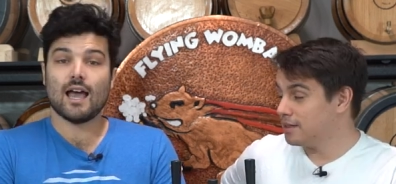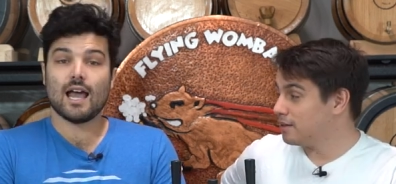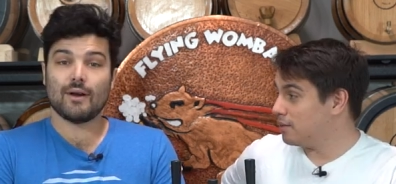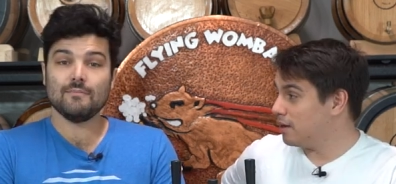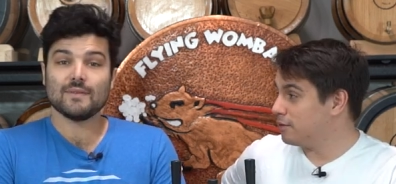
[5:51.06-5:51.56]

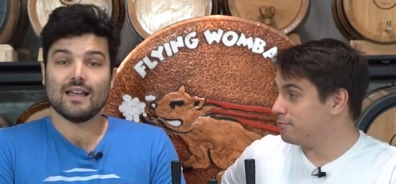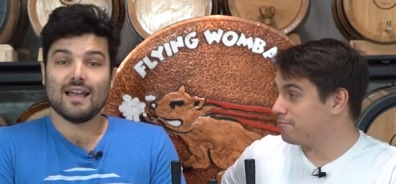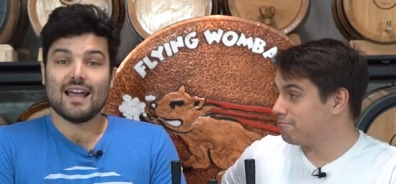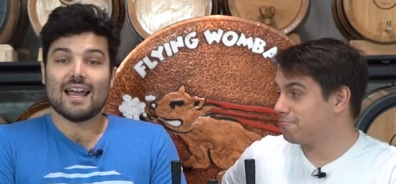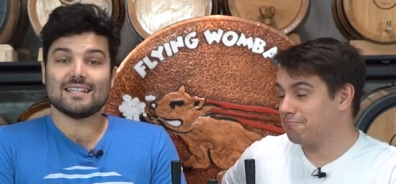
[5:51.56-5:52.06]
Speaker 1: Anyway, oh.
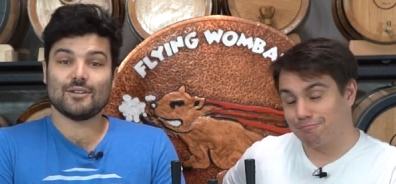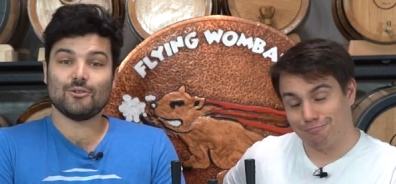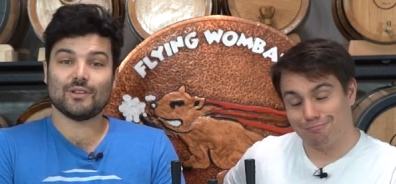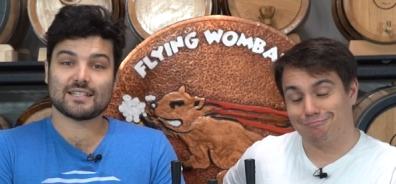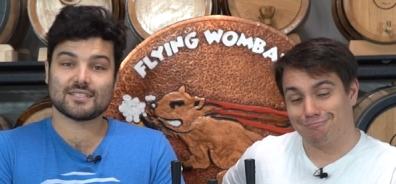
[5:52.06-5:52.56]
until
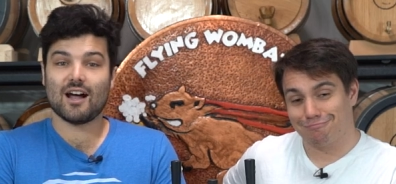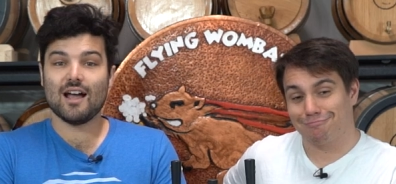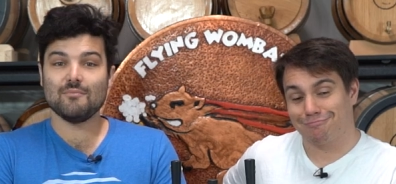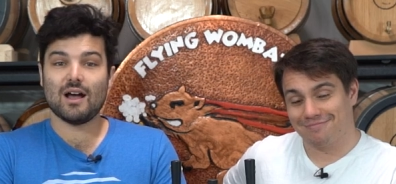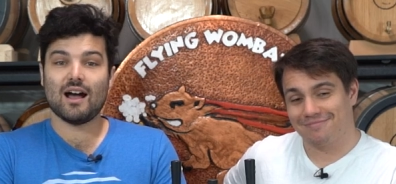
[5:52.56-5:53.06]
next
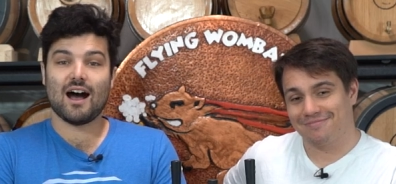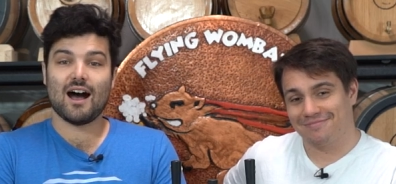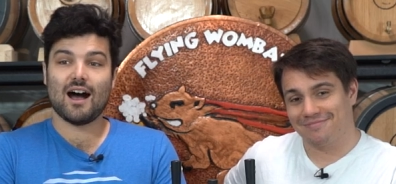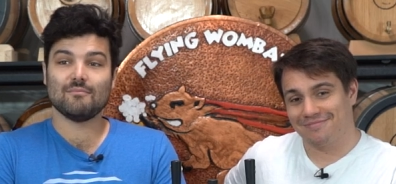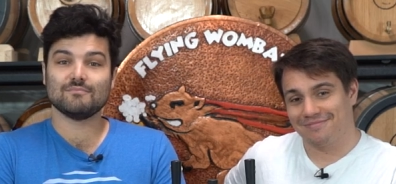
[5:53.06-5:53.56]
time,
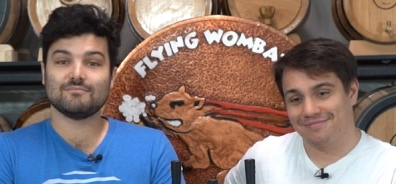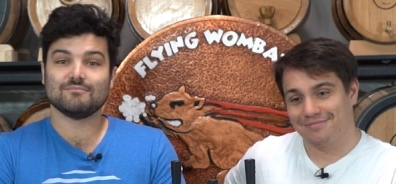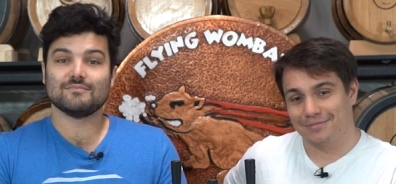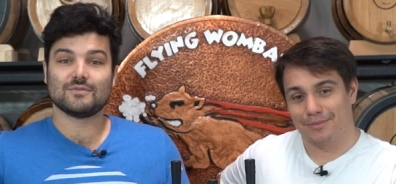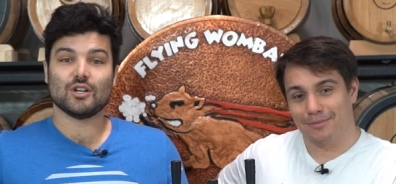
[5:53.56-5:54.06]
um,
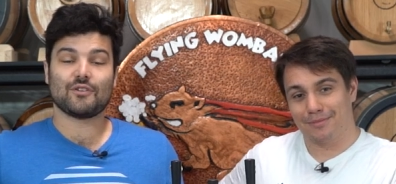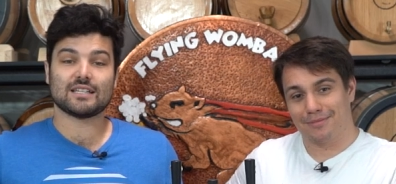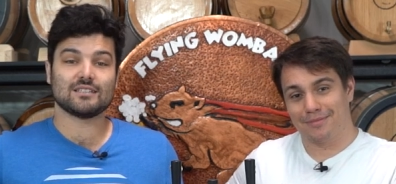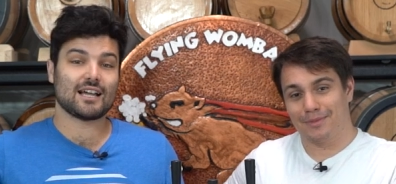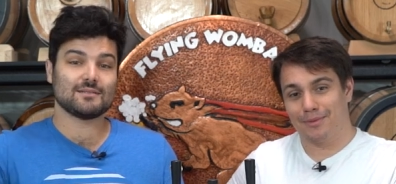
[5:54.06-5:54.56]
don't forget
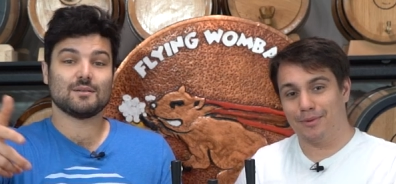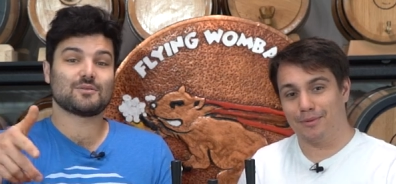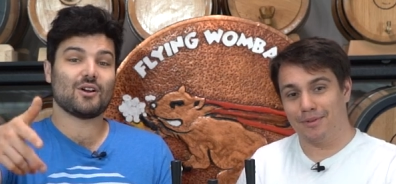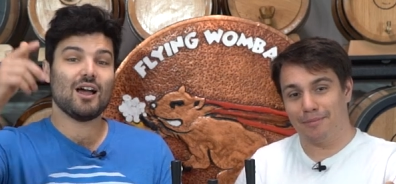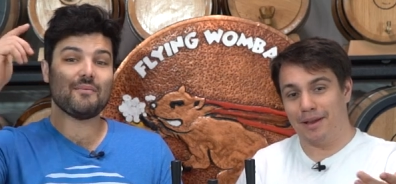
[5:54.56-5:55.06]
to like and
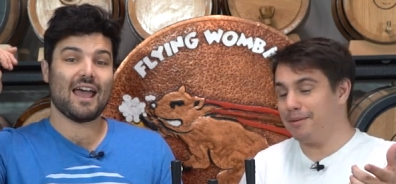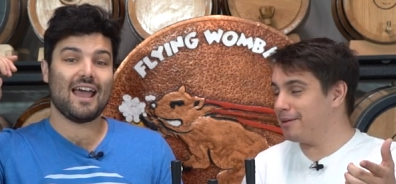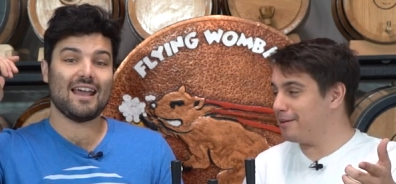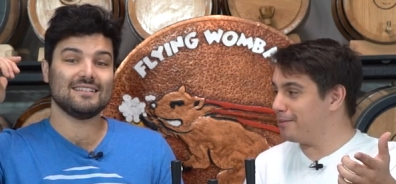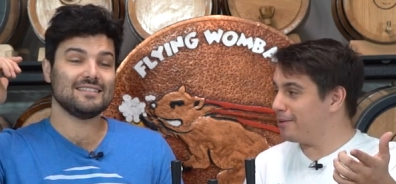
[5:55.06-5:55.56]
subscribe. Maybe,
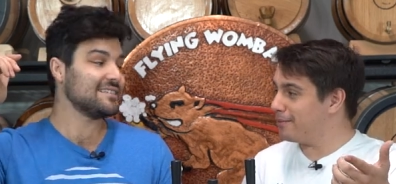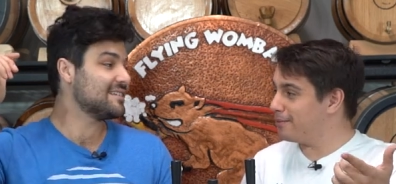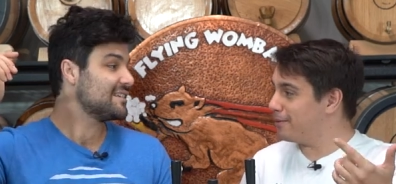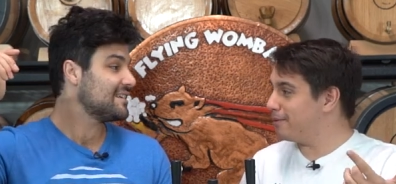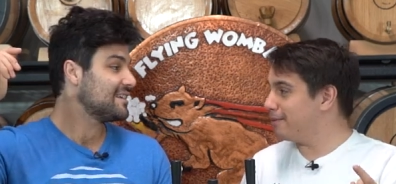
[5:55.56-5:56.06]
and
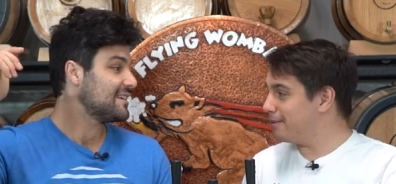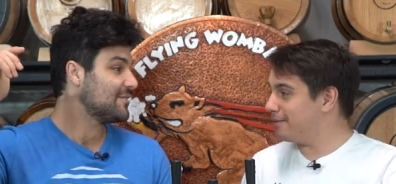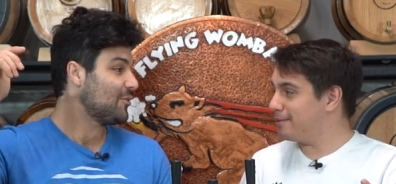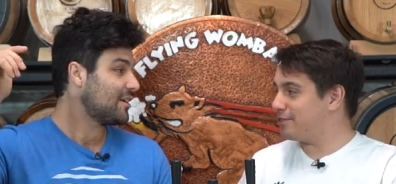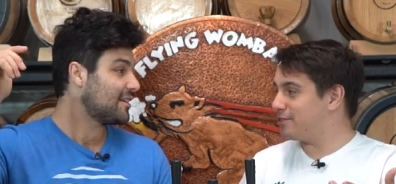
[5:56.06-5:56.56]
what,
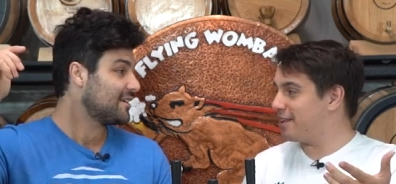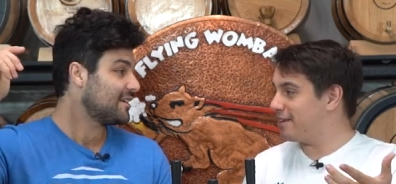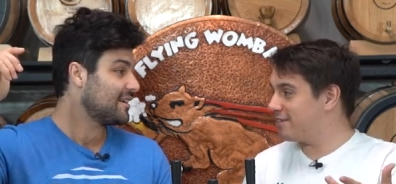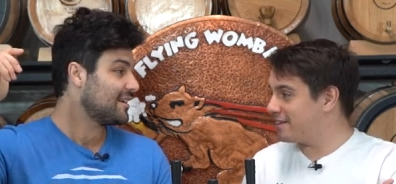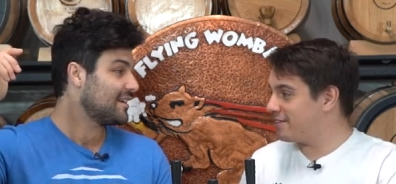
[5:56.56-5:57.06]
Speaker 2: what should they
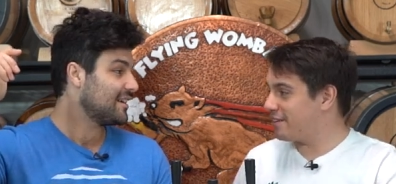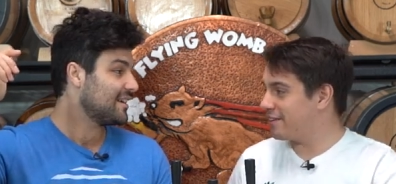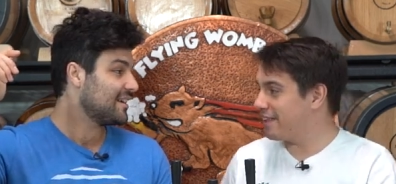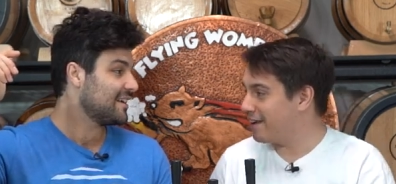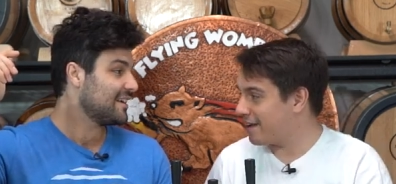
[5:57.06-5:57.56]
suggest
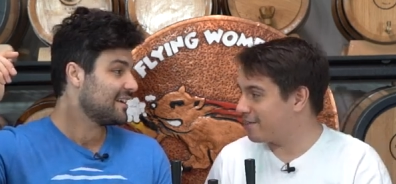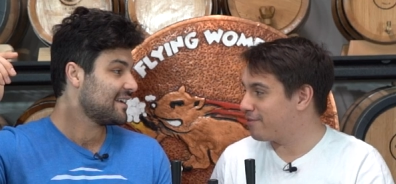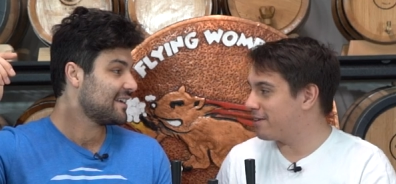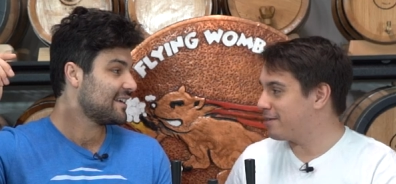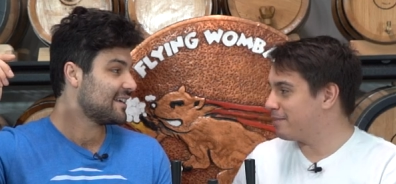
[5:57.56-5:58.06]
the next
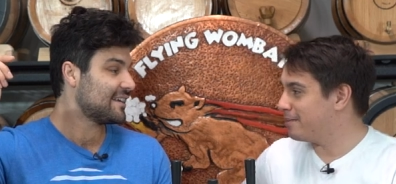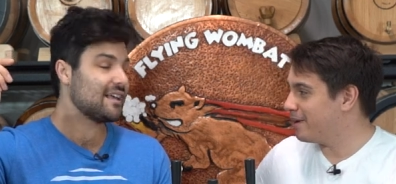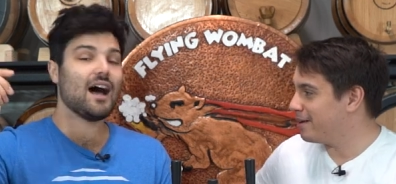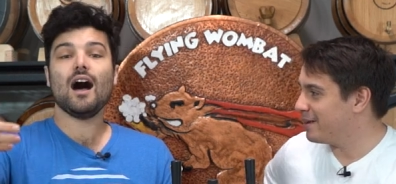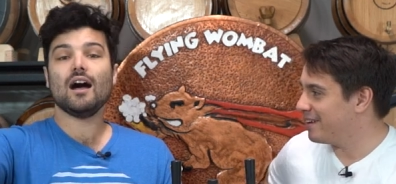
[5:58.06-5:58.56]
recipe
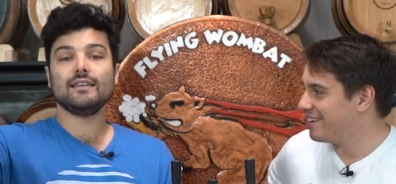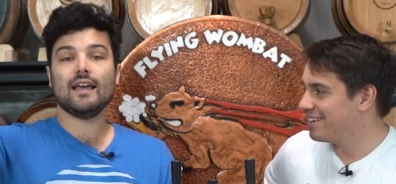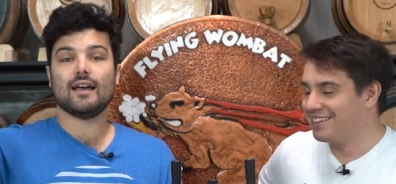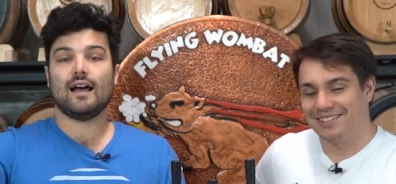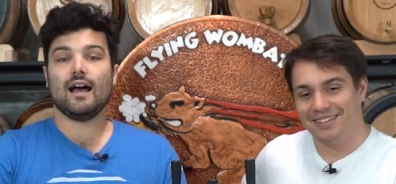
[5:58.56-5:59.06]
maybe?
Speaker 1: Oh
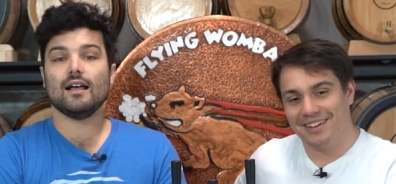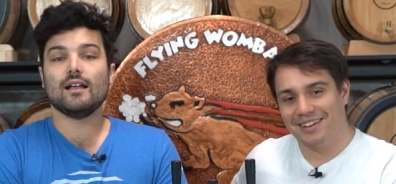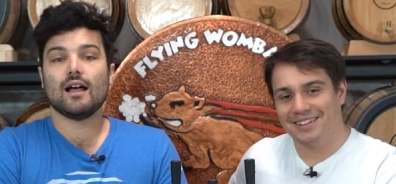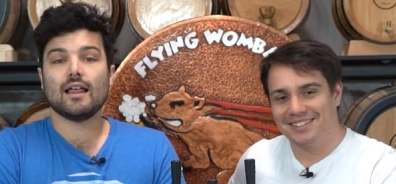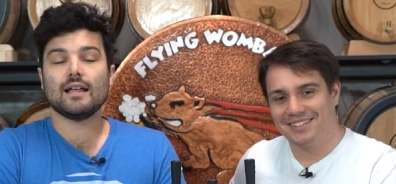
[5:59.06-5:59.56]
yeah, yeah.
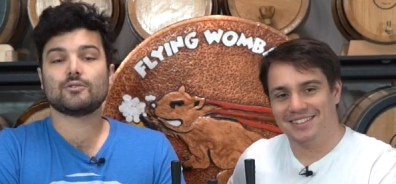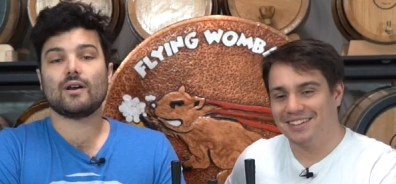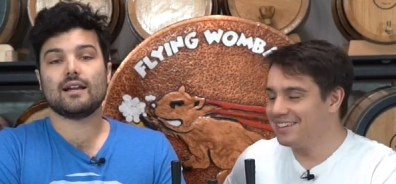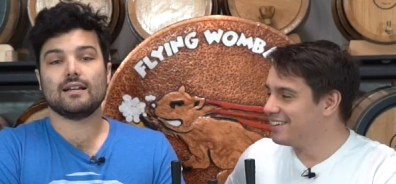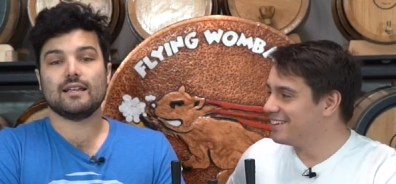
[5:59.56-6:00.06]
that's a
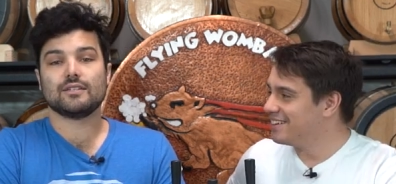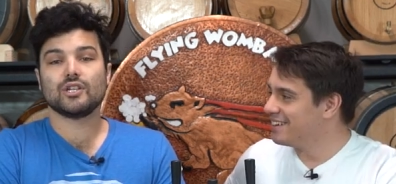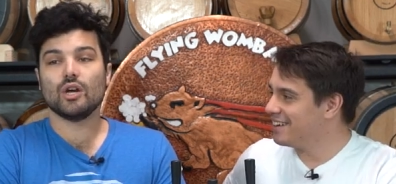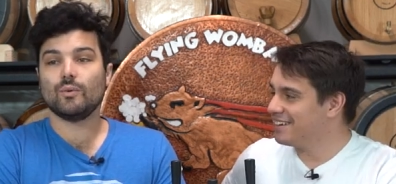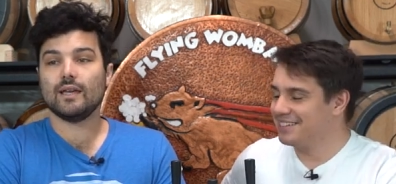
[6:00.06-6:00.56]
great idea.
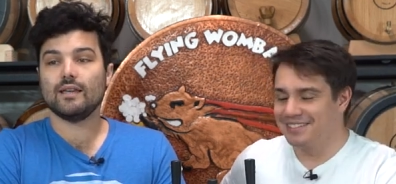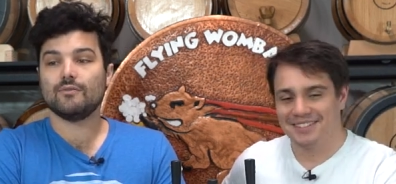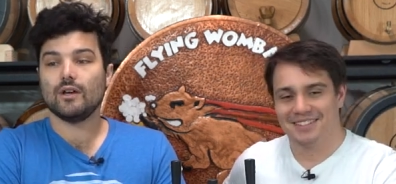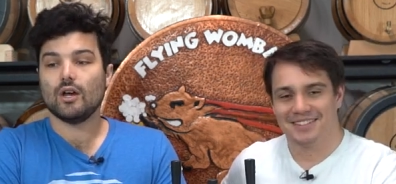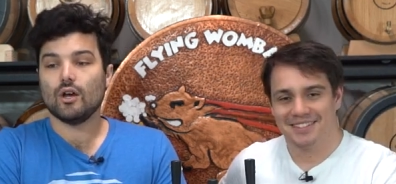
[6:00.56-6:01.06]
So yeah. we've
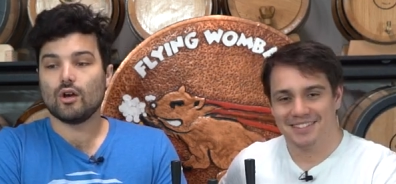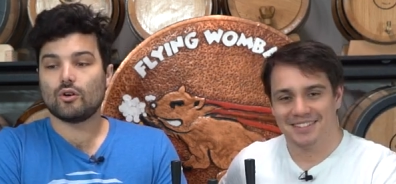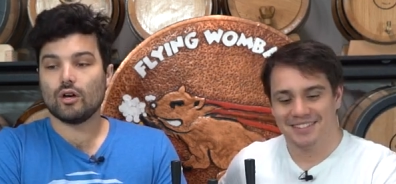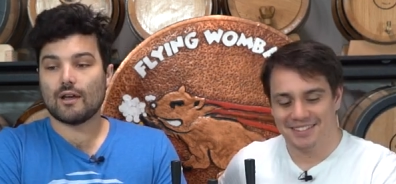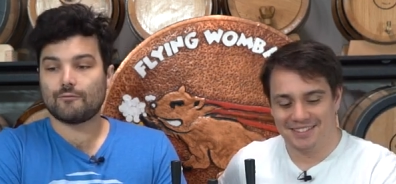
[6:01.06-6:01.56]

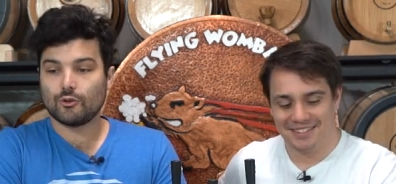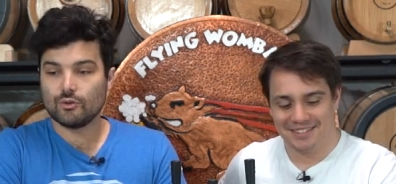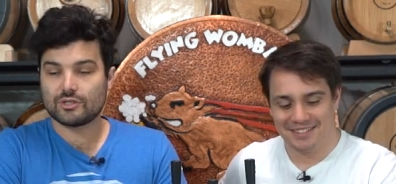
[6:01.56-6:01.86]
got a few